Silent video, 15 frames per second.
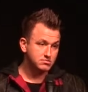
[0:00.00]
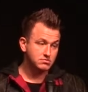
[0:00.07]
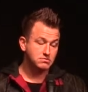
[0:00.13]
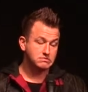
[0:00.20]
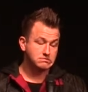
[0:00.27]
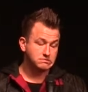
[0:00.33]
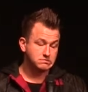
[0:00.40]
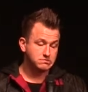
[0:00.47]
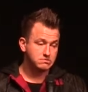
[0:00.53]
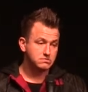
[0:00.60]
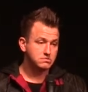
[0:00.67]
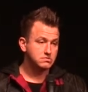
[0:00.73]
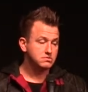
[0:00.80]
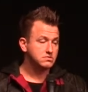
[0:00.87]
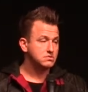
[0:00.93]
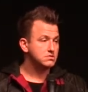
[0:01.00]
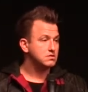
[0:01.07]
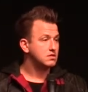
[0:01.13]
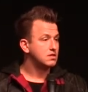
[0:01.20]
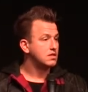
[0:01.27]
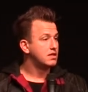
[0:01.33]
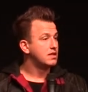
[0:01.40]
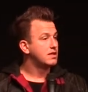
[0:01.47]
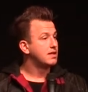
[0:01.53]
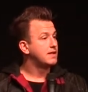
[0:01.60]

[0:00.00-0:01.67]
[no speech]